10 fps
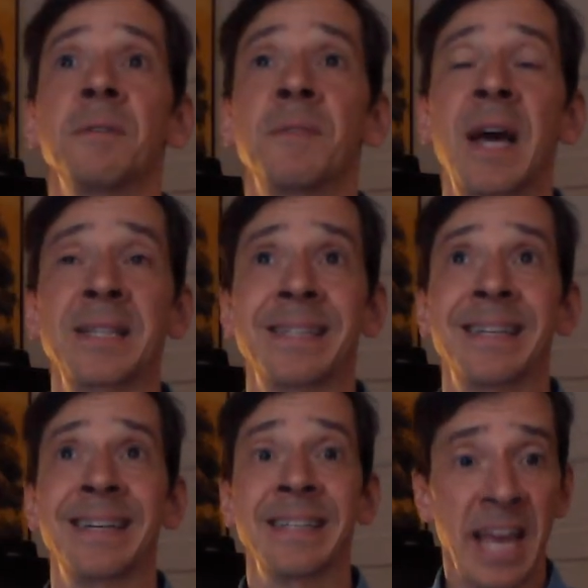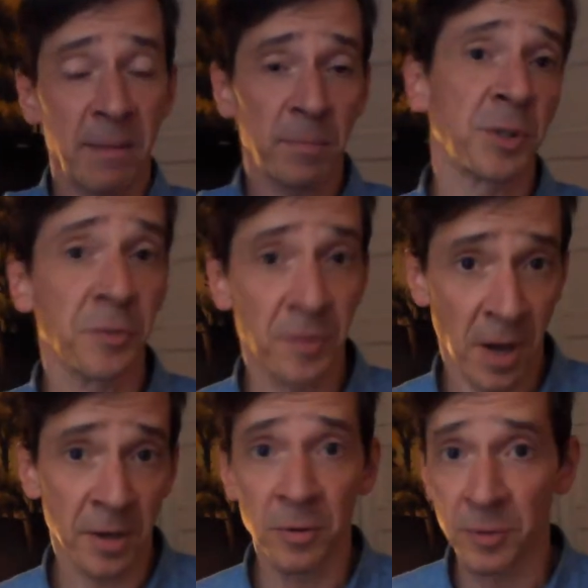If that's a name that you've
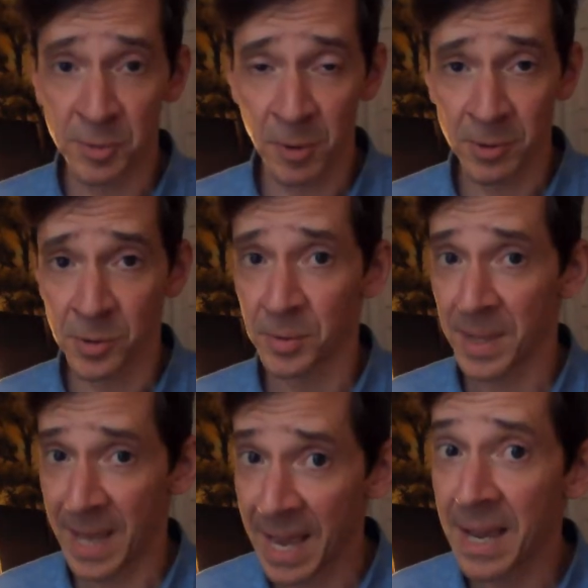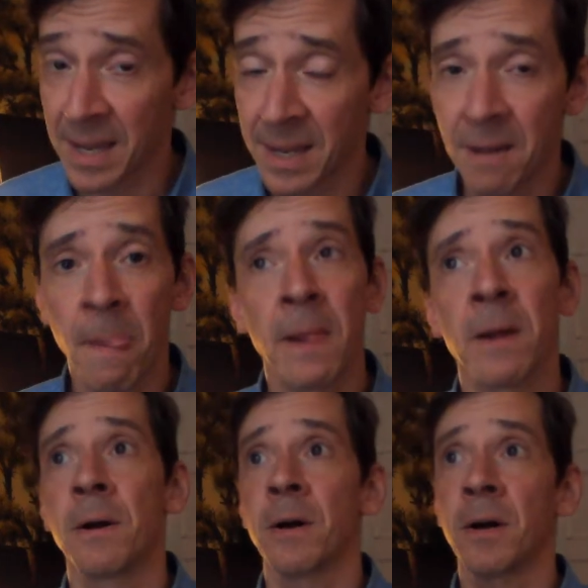got at your disposal, A,
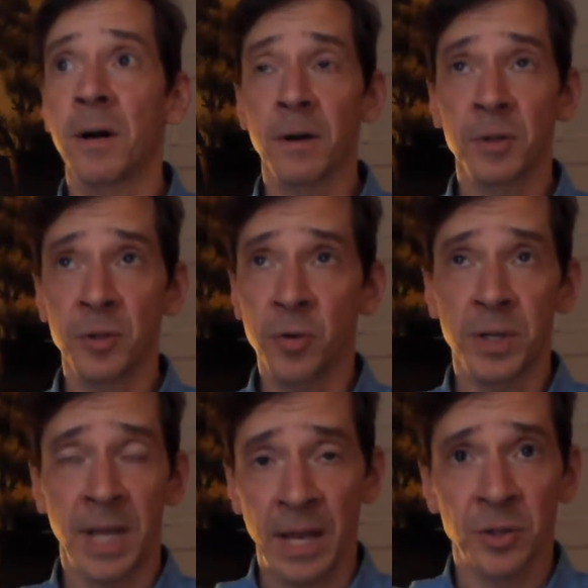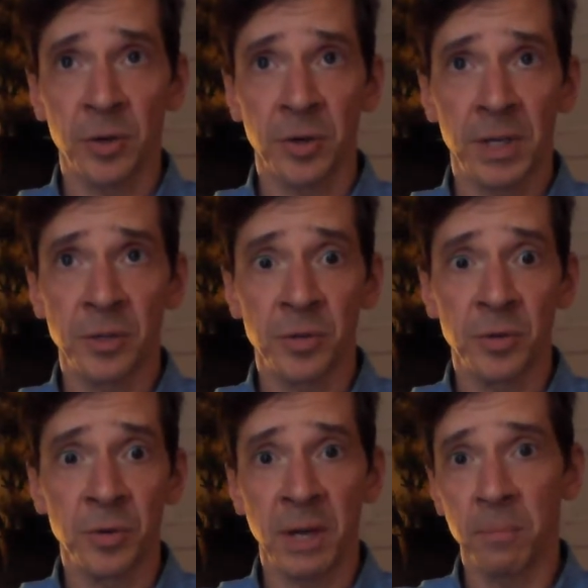you can enter
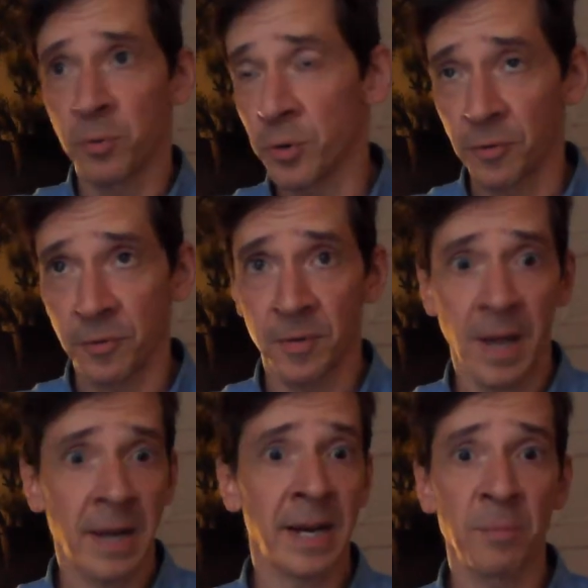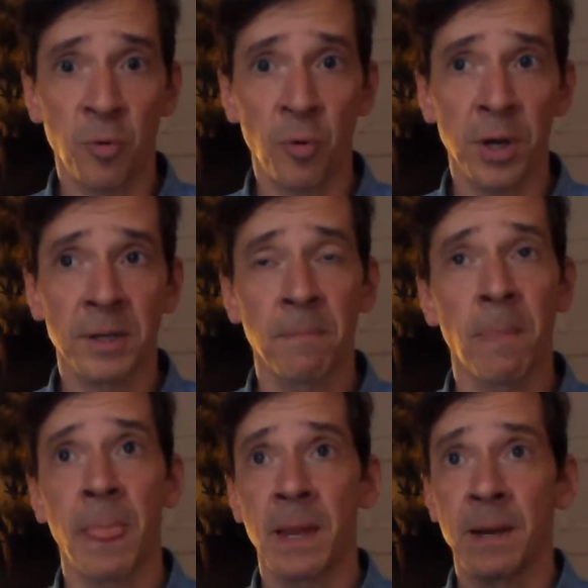into a proof at any point.
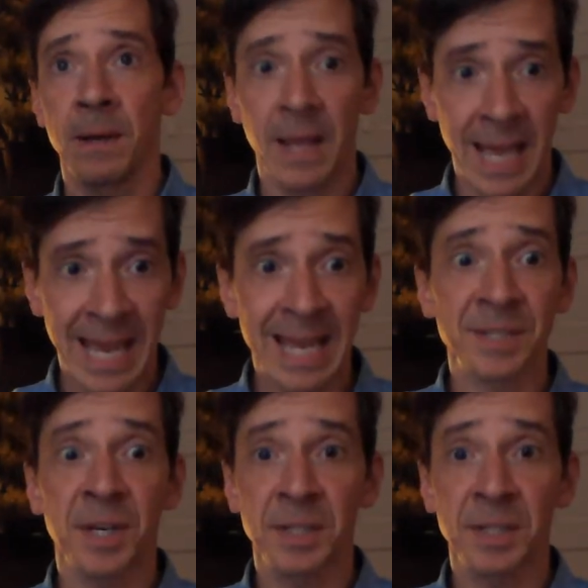A is